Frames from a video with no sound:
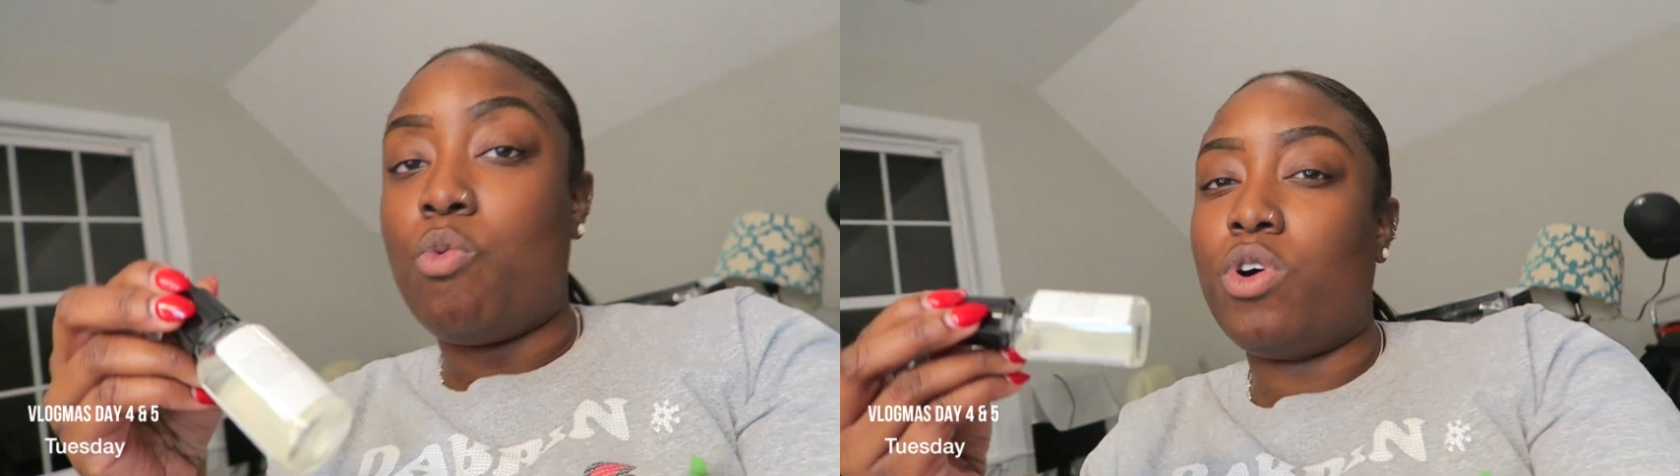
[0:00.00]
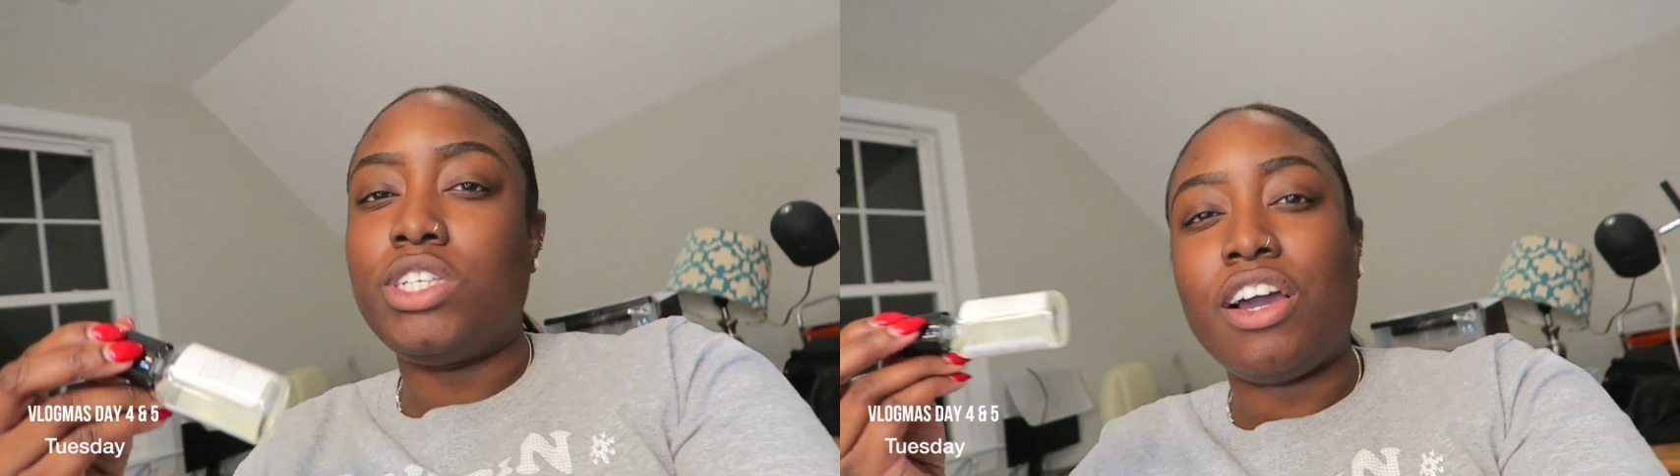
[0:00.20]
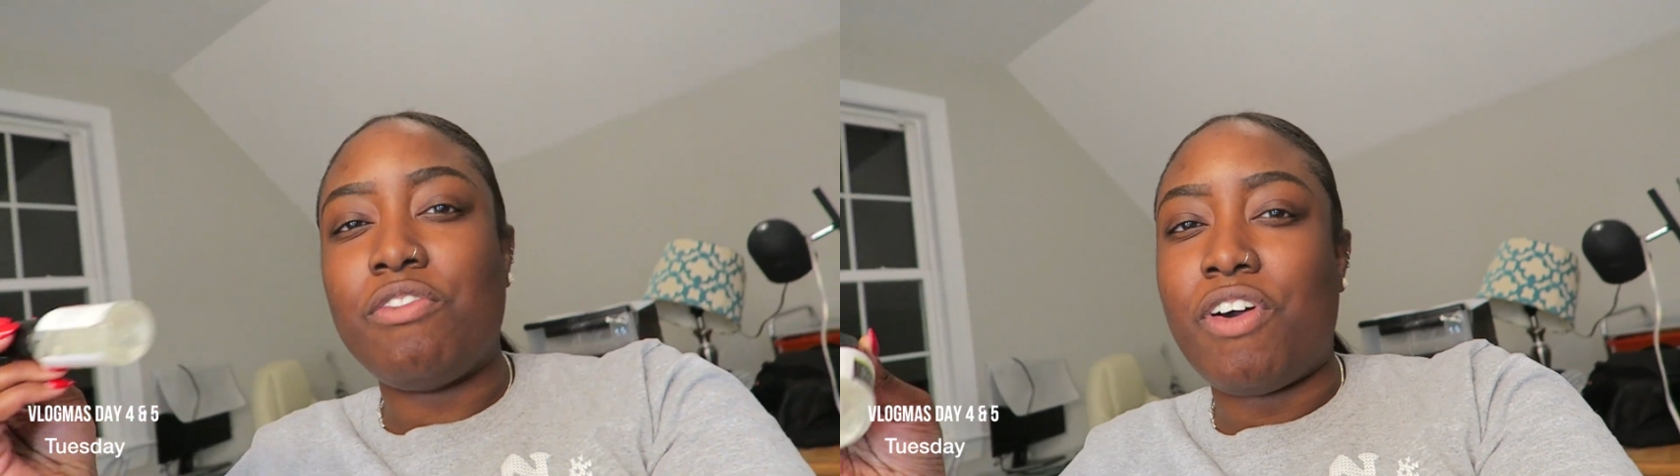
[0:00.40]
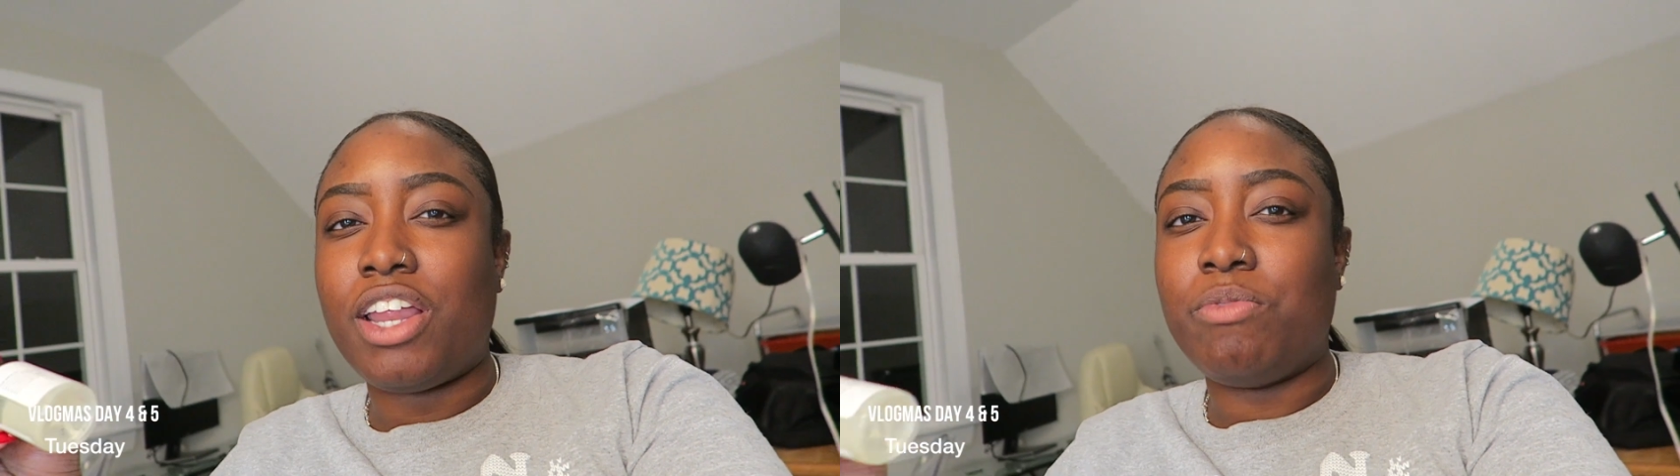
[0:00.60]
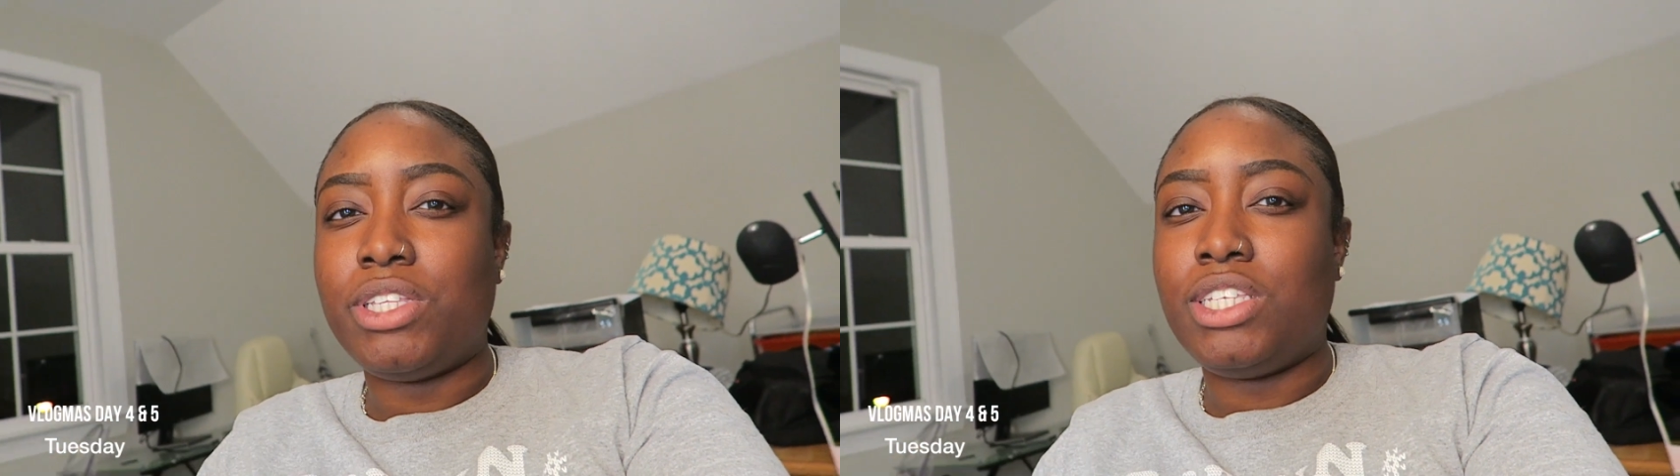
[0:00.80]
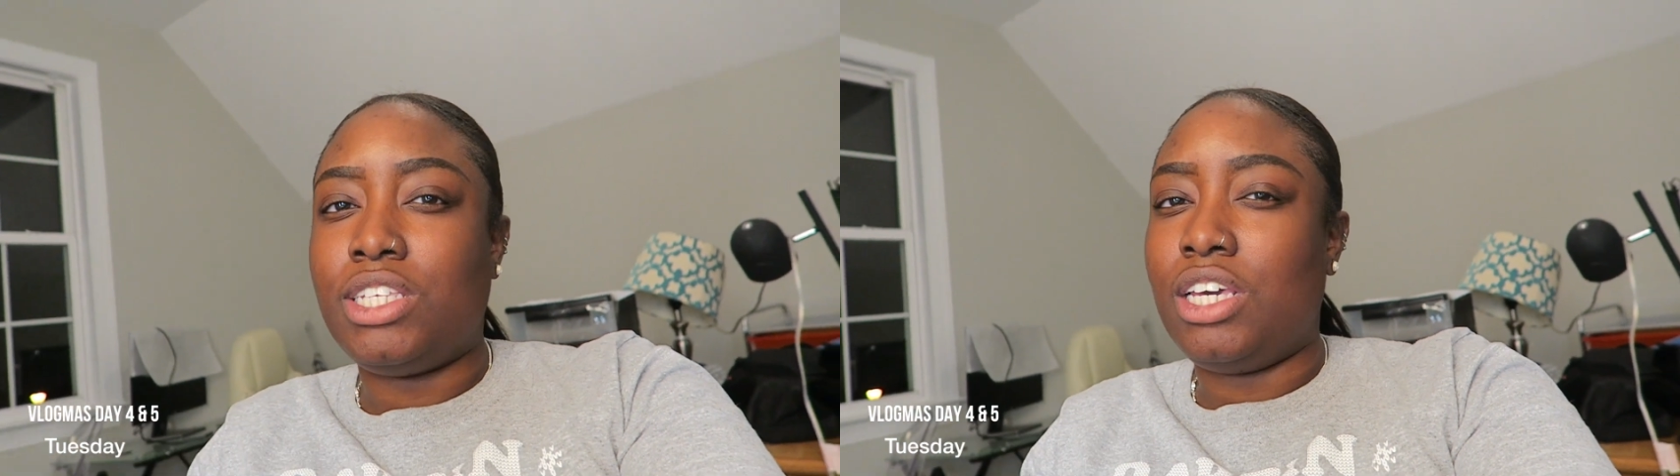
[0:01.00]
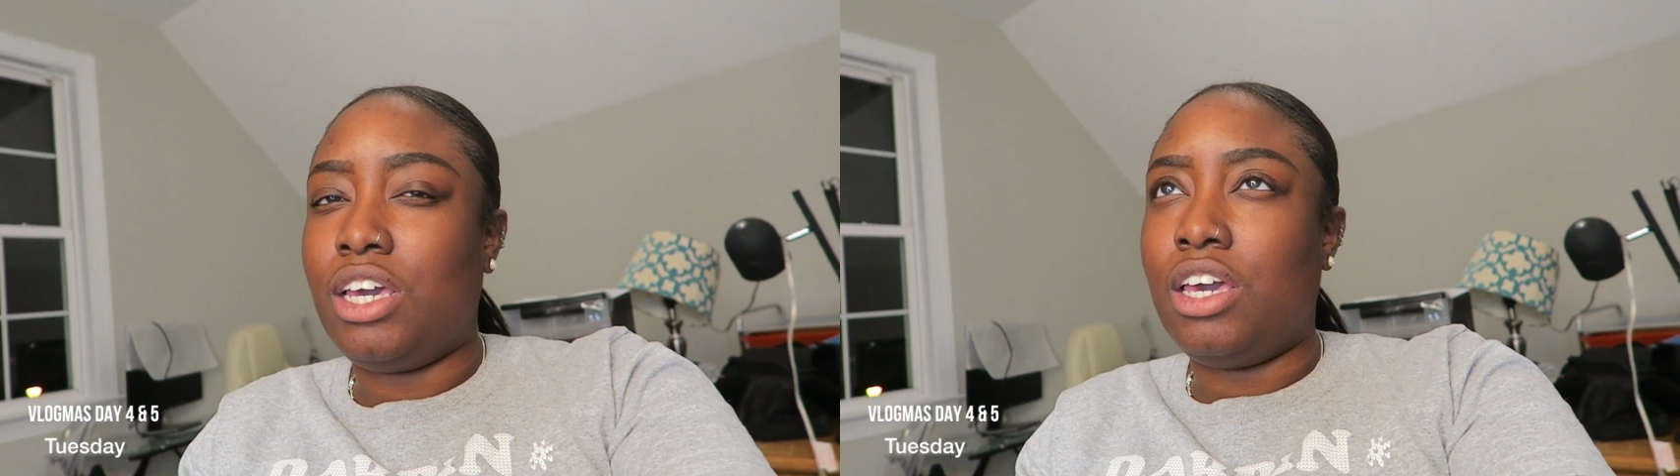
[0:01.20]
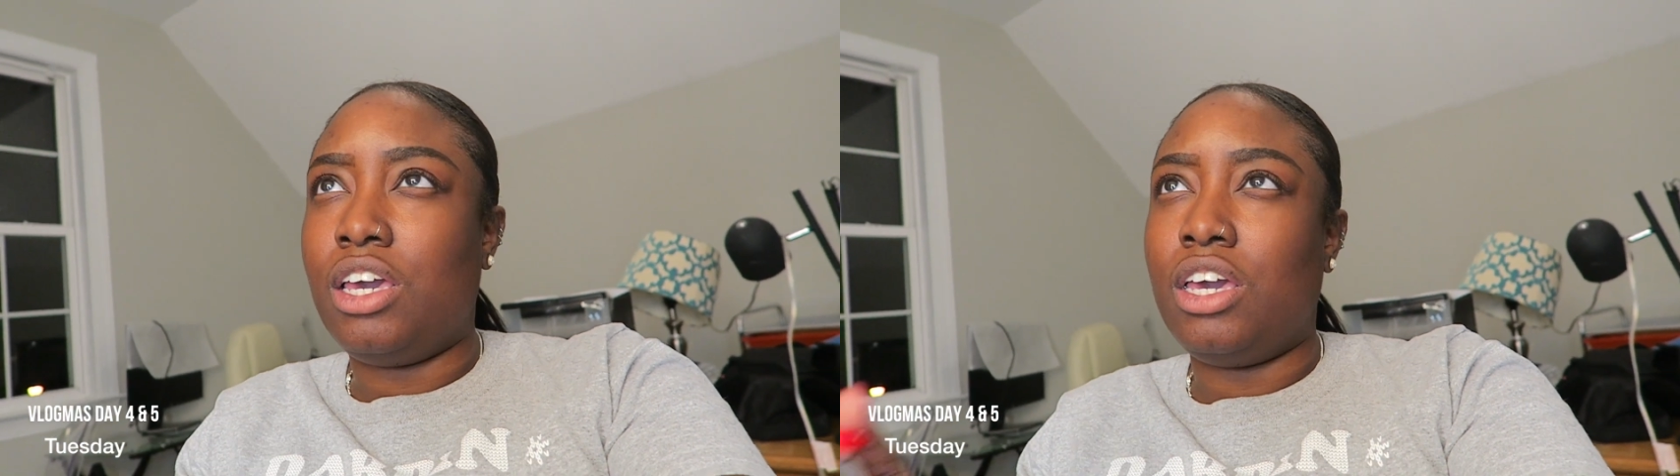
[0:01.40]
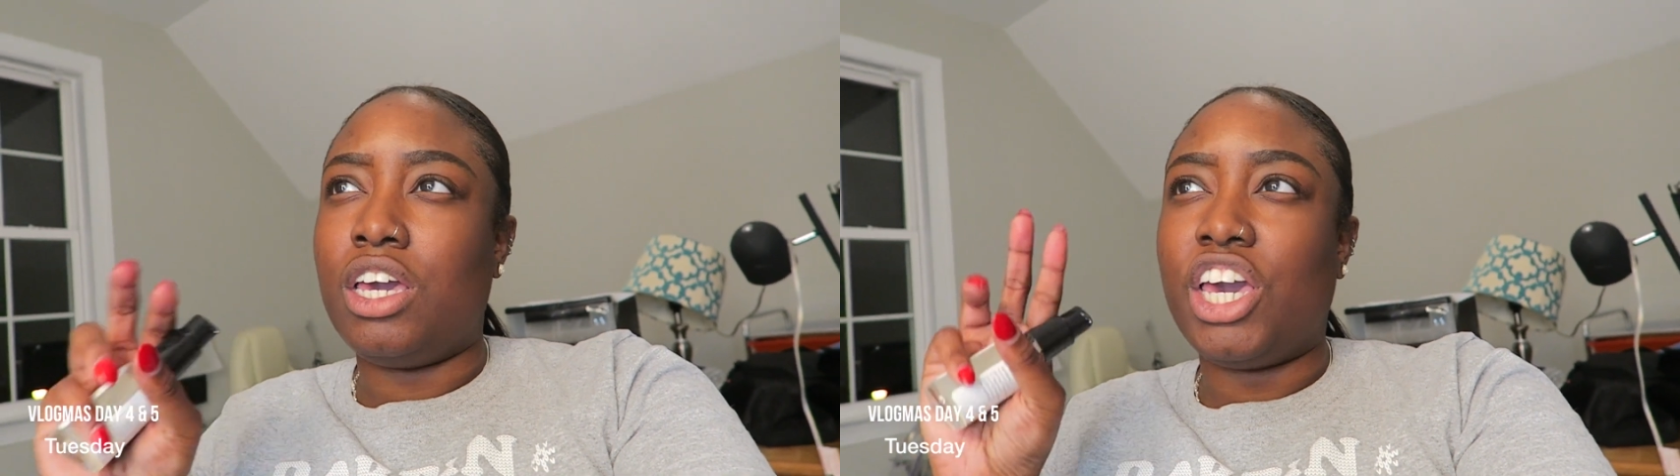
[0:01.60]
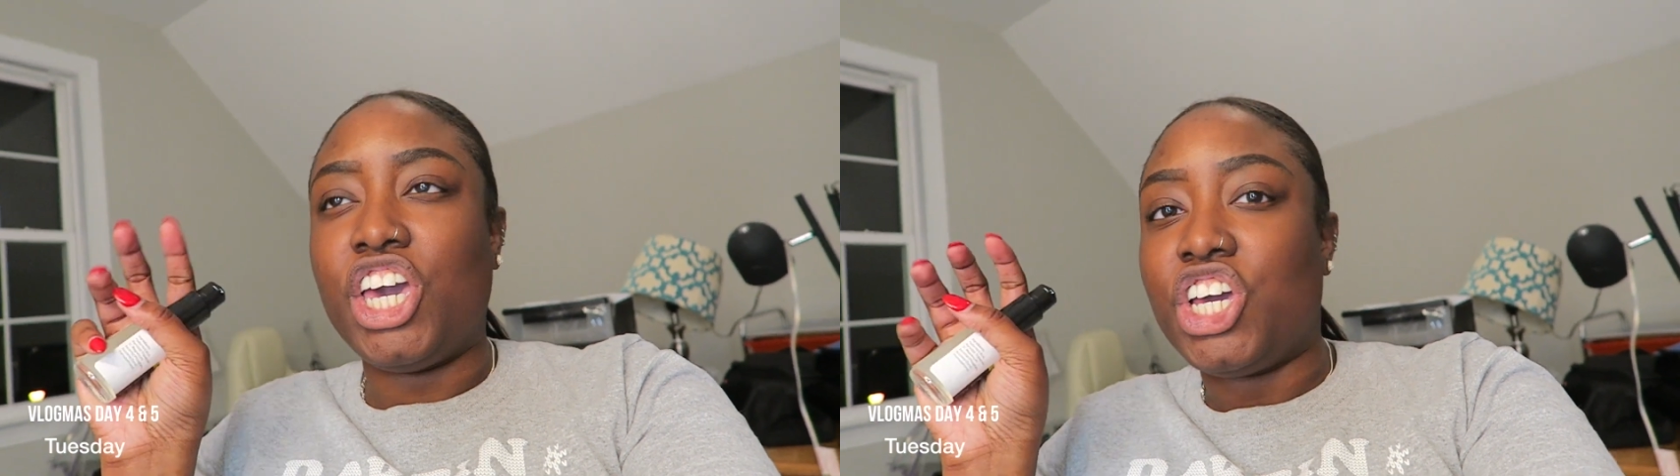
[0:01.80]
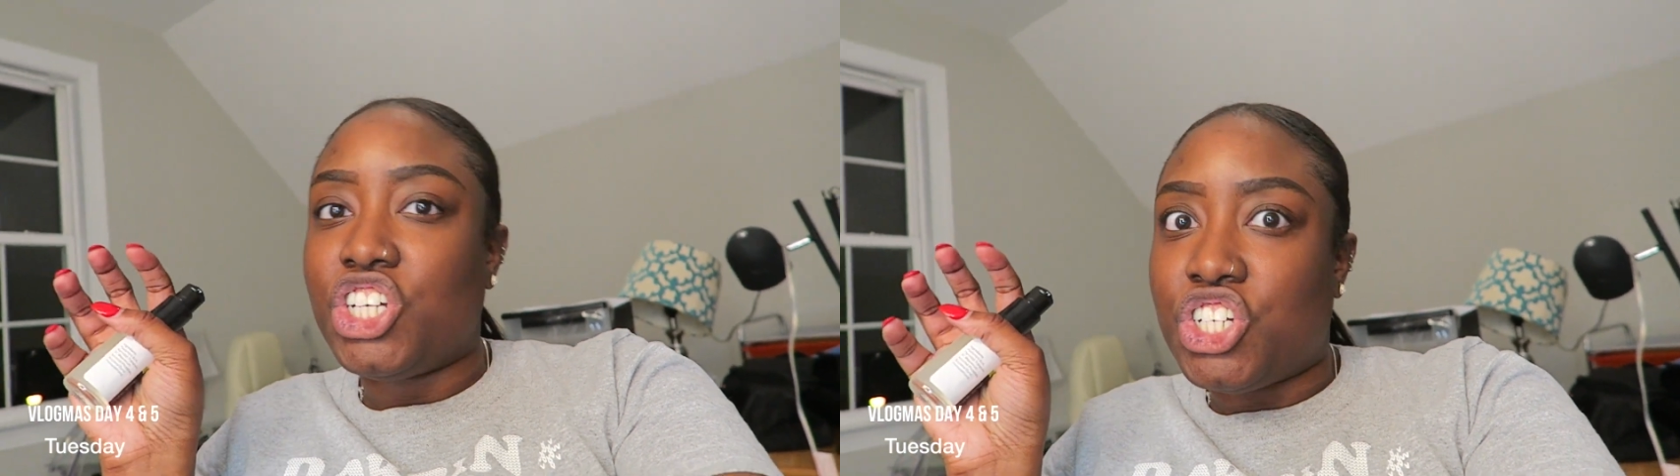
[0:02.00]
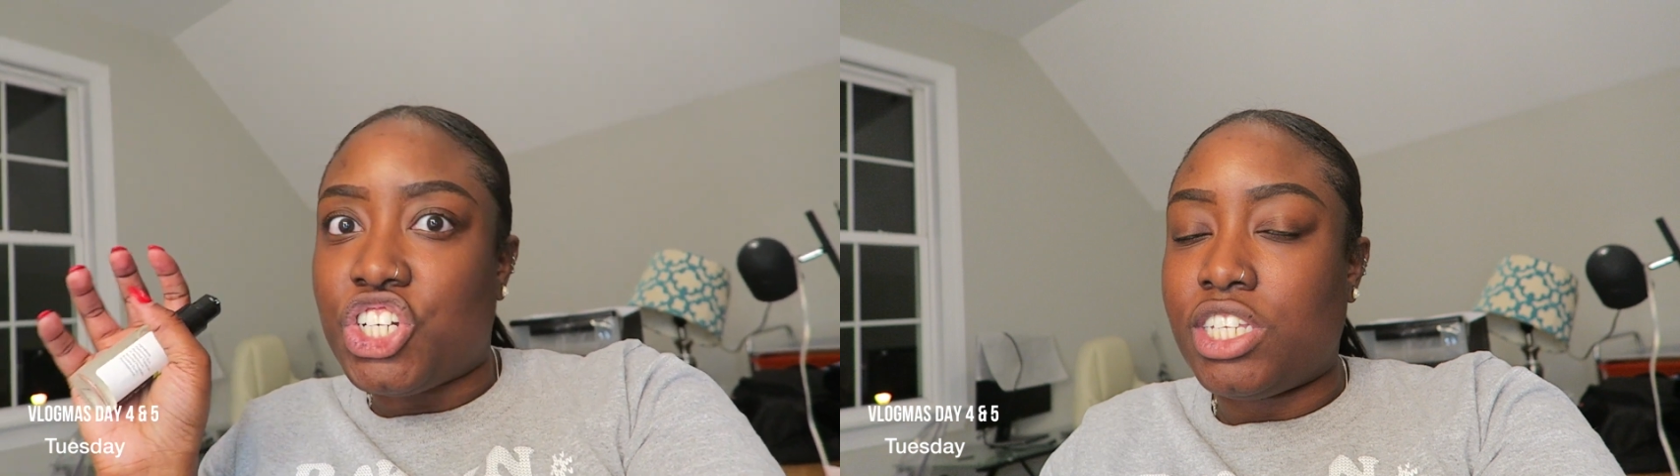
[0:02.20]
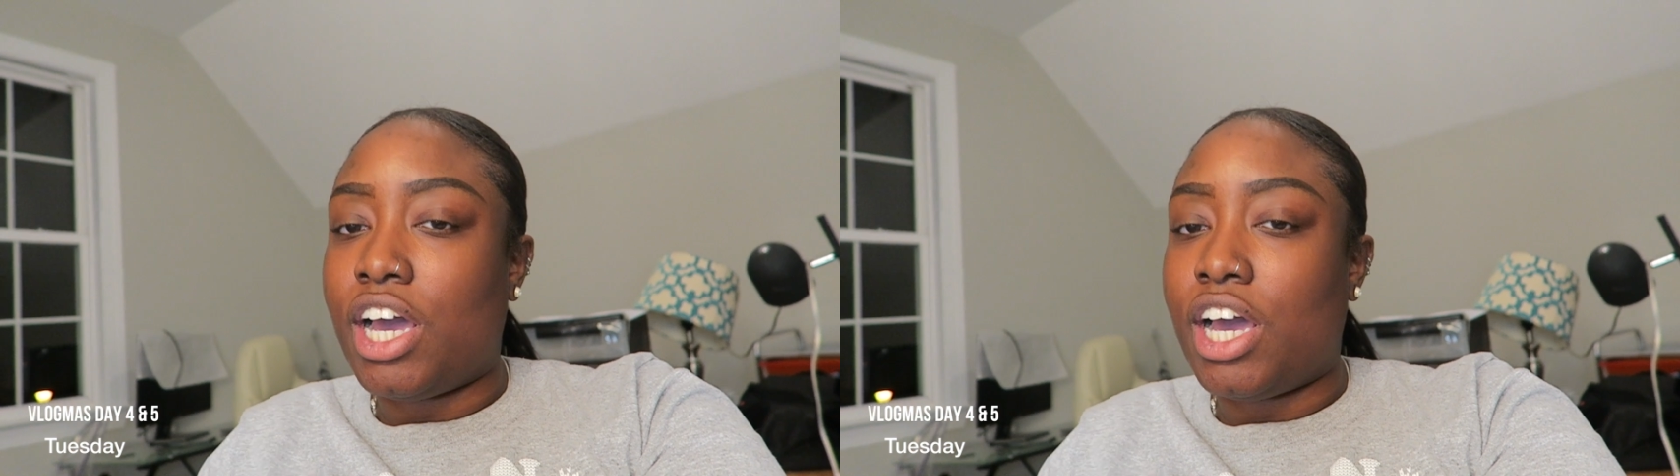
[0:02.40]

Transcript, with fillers: Well, it's like a vitamin C-ish